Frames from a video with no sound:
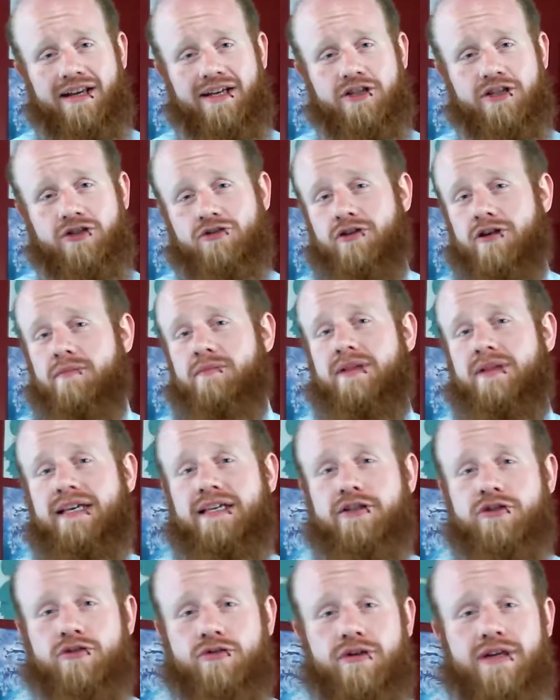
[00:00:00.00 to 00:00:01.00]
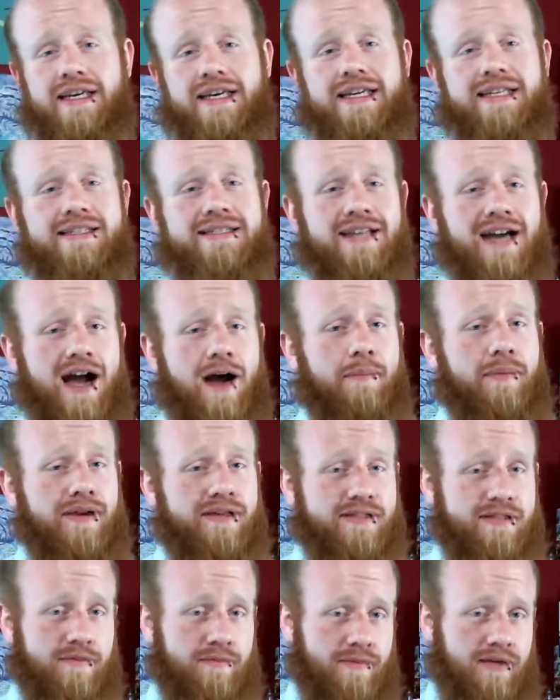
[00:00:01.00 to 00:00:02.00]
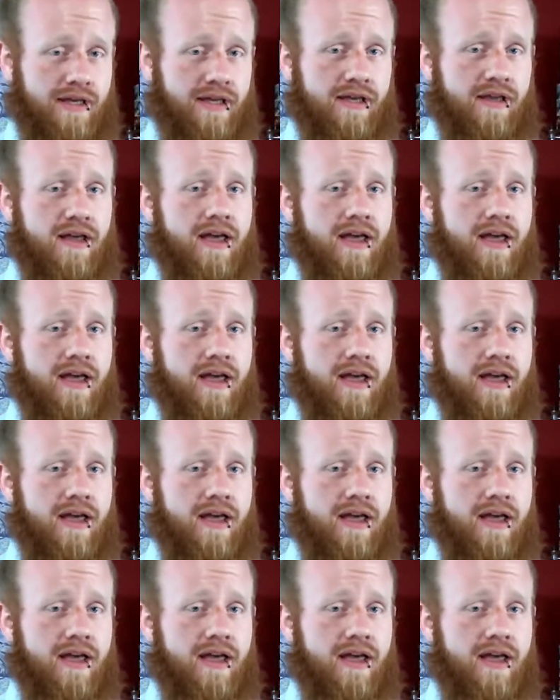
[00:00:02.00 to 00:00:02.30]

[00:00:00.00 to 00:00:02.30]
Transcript: extremely intriguing topic to me,